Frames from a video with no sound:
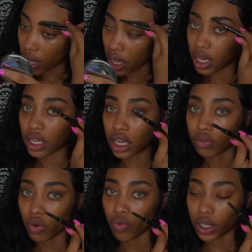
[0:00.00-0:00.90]
and they
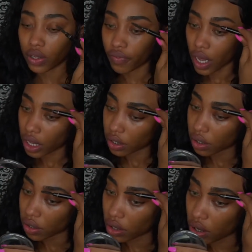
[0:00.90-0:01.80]
grow really fast.
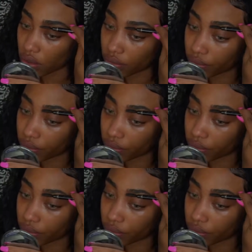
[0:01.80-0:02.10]
So,